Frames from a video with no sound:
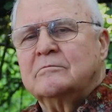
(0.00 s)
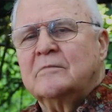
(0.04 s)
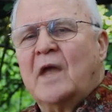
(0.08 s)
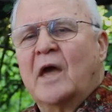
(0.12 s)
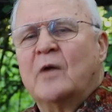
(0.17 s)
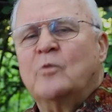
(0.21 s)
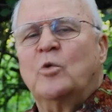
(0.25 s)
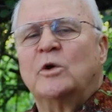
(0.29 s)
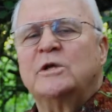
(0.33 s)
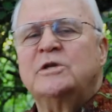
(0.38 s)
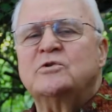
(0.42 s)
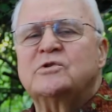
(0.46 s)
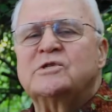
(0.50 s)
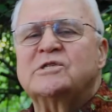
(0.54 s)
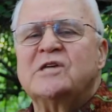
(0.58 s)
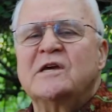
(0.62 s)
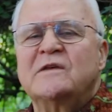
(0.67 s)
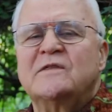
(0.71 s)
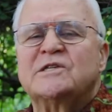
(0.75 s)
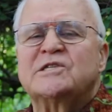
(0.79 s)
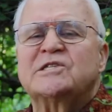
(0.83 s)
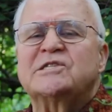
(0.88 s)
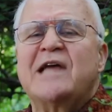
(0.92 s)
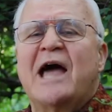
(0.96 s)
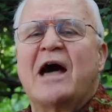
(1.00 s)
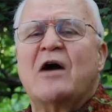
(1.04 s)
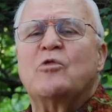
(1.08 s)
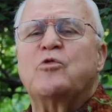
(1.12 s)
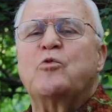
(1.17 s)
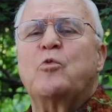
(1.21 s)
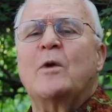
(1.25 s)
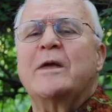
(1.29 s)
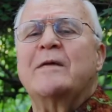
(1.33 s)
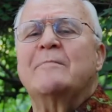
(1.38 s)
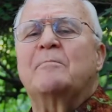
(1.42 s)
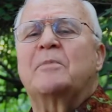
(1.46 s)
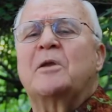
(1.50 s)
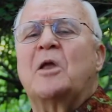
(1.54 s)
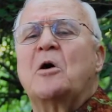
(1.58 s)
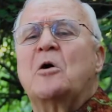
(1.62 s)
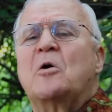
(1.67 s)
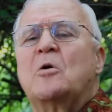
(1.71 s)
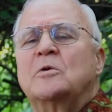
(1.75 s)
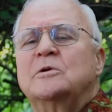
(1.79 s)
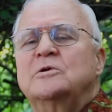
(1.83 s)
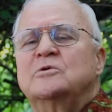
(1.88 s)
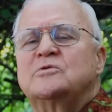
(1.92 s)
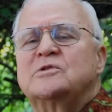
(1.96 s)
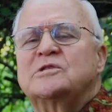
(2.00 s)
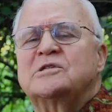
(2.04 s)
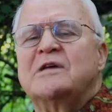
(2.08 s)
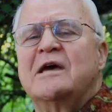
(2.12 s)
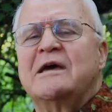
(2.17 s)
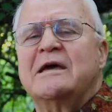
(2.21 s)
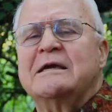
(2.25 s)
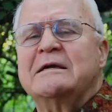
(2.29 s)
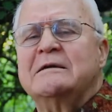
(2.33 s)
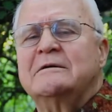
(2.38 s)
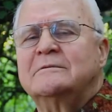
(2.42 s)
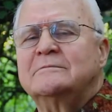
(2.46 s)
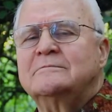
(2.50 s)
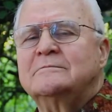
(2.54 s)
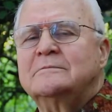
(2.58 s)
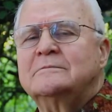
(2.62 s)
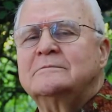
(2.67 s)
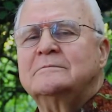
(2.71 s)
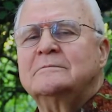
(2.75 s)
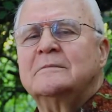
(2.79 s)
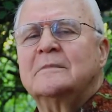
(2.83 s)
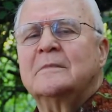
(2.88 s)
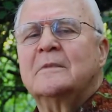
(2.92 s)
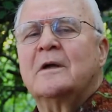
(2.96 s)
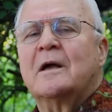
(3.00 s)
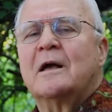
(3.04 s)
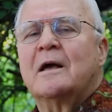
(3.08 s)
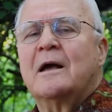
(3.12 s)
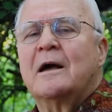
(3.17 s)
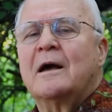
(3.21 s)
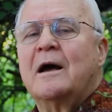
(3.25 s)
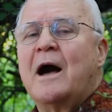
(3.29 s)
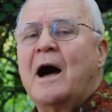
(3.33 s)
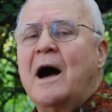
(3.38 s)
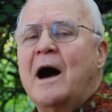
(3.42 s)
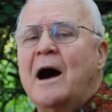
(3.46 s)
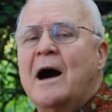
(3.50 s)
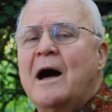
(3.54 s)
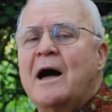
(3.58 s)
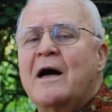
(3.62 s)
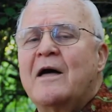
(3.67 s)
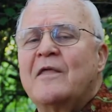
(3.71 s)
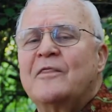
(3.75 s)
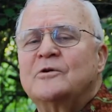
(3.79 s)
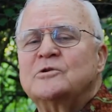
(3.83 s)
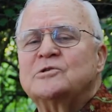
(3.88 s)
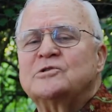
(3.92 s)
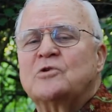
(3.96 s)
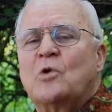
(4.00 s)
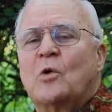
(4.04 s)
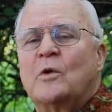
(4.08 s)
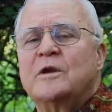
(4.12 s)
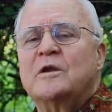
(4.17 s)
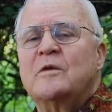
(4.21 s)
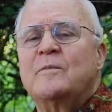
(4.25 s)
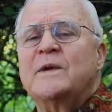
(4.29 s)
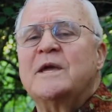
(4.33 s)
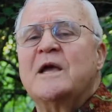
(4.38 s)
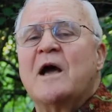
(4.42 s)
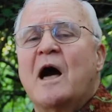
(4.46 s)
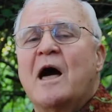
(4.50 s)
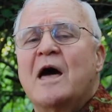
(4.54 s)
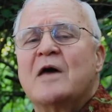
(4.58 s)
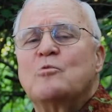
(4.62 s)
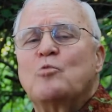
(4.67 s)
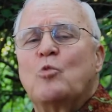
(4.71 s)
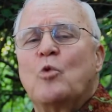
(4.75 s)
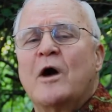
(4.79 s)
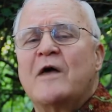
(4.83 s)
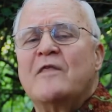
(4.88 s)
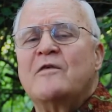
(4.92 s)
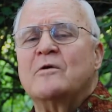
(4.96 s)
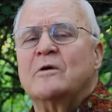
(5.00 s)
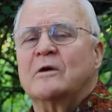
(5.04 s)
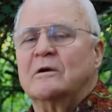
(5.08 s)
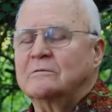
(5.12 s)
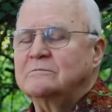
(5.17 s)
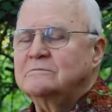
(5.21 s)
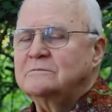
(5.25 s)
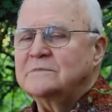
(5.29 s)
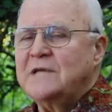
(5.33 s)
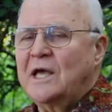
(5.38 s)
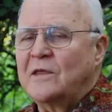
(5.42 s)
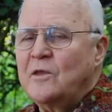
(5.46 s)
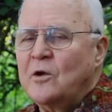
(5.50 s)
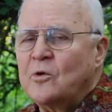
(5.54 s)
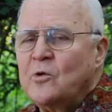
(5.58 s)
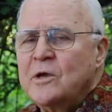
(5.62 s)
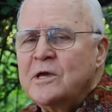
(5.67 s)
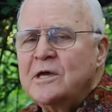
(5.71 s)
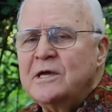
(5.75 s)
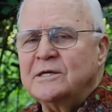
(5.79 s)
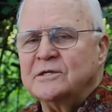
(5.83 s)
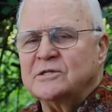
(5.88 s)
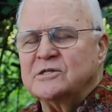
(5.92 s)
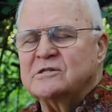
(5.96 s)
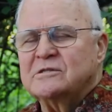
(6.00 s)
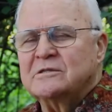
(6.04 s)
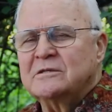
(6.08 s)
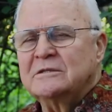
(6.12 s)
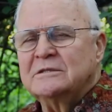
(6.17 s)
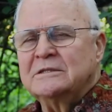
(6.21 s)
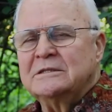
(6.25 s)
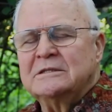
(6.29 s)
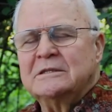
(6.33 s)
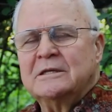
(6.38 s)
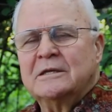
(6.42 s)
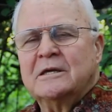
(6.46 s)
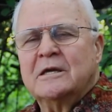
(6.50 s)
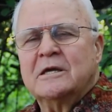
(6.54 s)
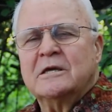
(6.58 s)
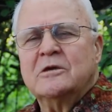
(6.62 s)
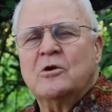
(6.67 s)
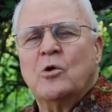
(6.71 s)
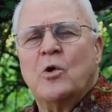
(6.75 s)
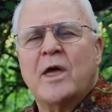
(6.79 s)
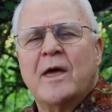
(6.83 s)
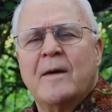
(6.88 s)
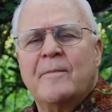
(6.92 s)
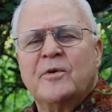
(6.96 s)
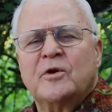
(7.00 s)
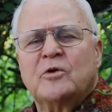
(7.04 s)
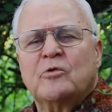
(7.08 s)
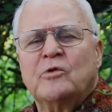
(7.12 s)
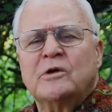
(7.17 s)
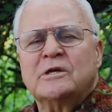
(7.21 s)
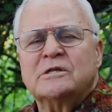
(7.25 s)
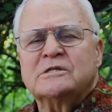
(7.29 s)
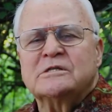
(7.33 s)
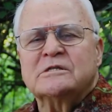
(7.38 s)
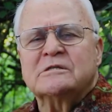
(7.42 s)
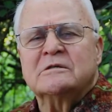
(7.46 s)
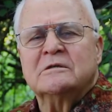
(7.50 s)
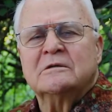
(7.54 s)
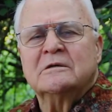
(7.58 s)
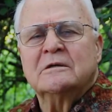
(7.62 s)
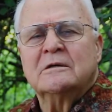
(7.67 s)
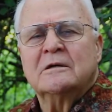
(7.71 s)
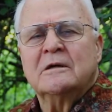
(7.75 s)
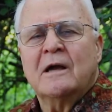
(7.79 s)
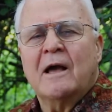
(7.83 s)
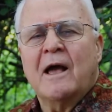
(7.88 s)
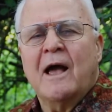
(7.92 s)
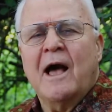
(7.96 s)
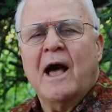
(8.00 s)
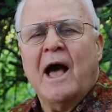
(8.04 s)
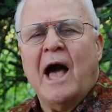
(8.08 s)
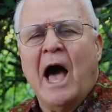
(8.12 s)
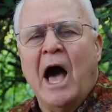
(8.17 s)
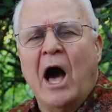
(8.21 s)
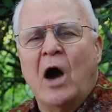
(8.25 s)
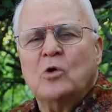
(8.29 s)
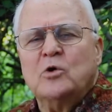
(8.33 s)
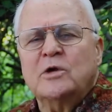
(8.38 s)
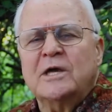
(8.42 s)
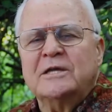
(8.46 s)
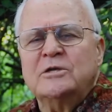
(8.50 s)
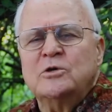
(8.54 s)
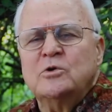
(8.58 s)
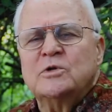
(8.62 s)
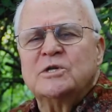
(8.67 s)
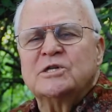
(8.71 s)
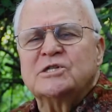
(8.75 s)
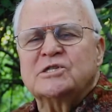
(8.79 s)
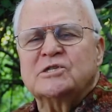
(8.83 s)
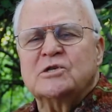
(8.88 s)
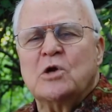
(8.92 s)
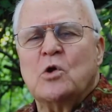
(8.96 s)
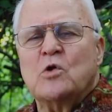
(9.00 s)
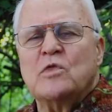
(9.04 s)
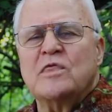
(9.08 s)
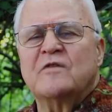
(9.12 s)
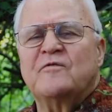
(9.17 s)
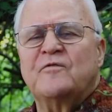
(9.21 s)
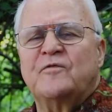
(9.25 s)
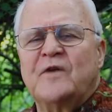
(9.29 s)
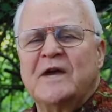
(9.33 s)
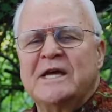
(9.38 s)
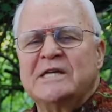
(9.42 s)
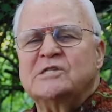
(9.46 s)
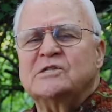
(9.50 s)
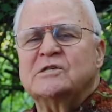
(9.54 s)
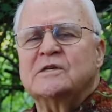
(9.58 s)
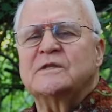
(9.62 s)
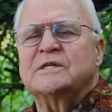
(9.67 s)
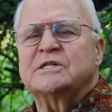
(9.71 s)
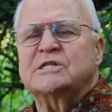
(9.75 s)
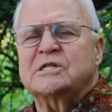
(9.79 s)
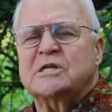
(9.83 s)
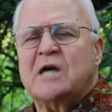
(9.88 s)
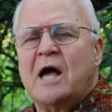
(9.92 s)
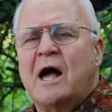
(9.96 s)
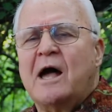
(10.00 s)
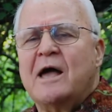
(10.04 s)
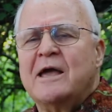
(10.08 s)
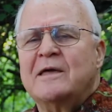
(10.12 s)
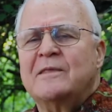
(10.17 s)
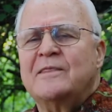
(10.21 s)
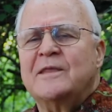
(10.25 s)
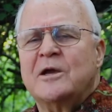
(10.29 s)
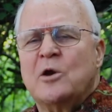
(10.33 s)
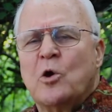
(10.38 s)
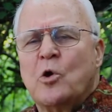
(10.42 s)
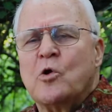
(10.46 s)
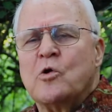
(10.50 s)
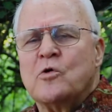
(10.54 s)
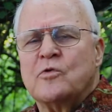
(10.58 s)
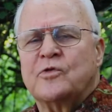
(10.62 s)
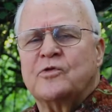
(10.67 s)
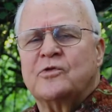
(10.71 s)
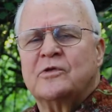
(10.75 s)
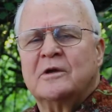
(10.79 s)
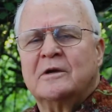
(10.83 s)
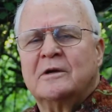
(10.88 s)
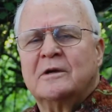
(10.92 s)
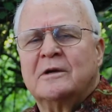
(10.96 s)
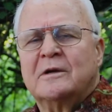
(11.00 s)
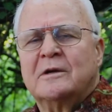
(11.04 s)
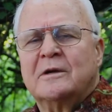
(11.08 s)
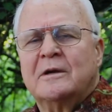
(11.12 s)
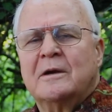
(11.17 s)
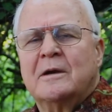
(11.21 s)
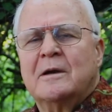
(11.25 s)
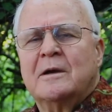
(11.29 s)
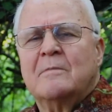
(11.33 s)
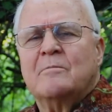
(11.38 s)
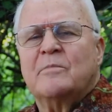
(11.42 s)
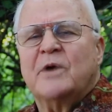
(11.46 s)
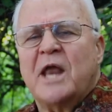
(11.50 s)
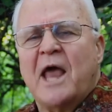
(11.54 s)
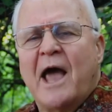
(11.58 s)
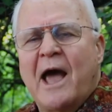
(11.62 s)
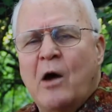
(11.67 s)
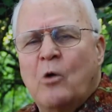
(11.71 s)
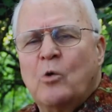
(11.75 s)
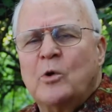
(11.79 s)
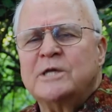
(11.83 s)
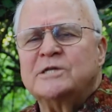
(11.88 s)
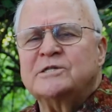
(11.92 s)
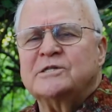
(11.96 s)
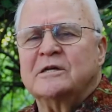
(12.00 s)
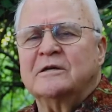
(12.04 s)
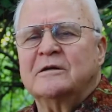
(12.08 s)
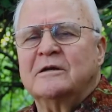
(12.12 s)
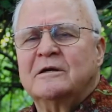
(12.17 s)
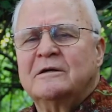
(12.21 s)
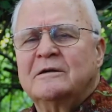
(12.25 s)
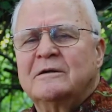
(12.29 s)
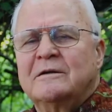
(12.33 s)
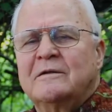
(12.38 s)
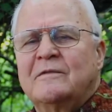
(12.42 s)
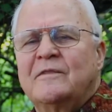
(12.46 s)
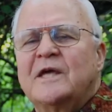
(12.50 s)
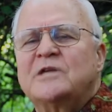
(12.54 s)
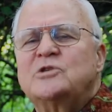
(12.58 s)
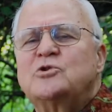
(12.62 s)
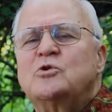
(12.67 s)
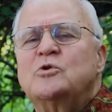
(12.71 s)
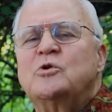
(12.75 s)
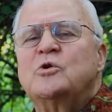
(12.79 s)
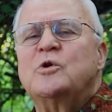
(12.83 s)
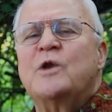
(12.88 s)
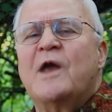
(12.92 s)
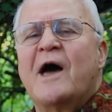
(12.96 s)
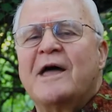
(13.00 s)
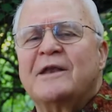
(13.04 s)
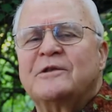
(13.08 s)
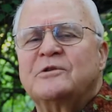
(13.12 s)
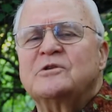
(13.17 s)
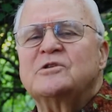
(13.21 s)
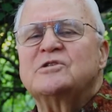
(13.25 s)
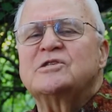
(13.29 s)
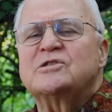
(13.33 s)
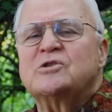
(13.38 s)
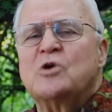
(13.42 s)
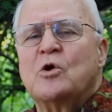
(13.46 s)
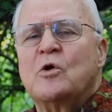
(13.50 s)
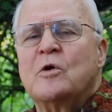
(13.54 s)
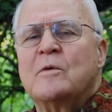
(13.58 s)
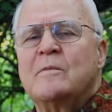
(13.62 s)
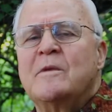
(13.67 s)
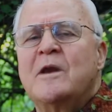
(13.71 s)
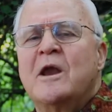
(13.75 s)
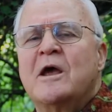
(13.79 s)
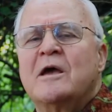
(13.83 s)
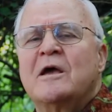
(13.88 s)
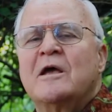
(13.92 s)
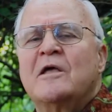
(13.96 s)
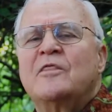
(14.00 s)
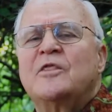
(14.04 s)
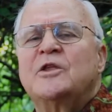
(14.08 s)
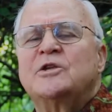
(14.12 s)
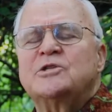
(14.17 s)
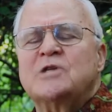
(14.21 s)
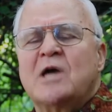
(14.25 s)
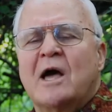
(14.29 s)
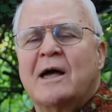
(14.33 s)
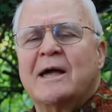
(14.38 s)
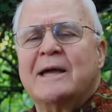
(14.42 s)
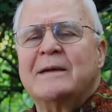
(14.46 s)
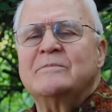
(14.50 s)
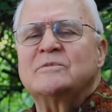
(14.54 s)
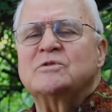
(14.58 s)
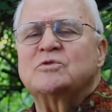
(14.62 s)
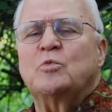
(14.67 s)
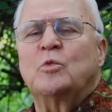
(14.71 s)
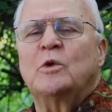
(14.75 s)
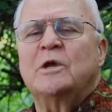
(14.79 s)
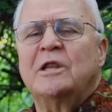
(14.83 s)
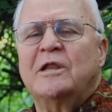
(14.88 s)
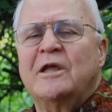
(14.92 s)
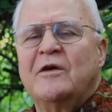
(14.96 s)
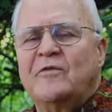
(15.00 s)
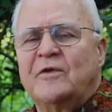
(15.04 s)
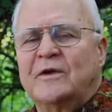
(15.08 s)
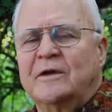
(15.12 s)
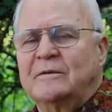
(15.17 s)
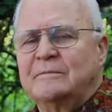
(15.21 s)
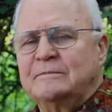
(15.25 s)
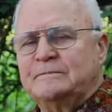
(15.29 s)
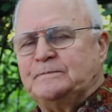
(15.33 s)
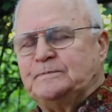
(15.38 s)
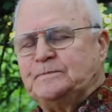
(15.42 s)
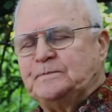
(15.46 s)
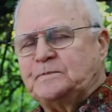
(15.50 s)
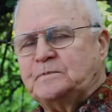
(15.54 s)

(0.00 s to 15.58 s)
And when you see the south wind blow, you say, 'There's going to be hot weather,' and there is. You hypocrites, how can you discern the face of the sky and the earth? But how is it that you do not discern the times we live in?"